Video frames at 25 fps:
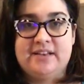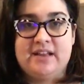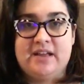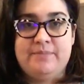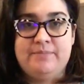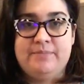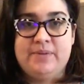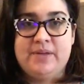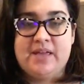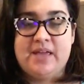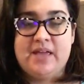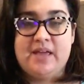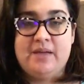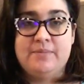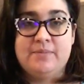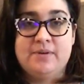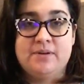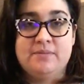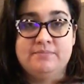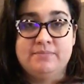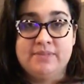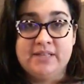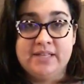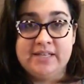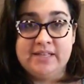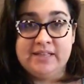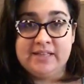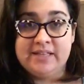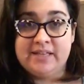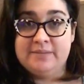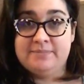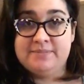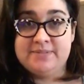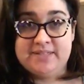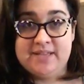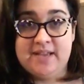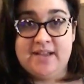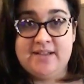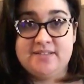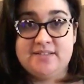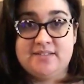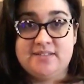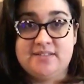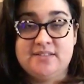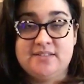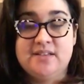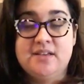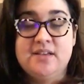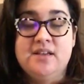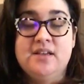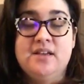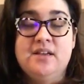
I became completely obsessed.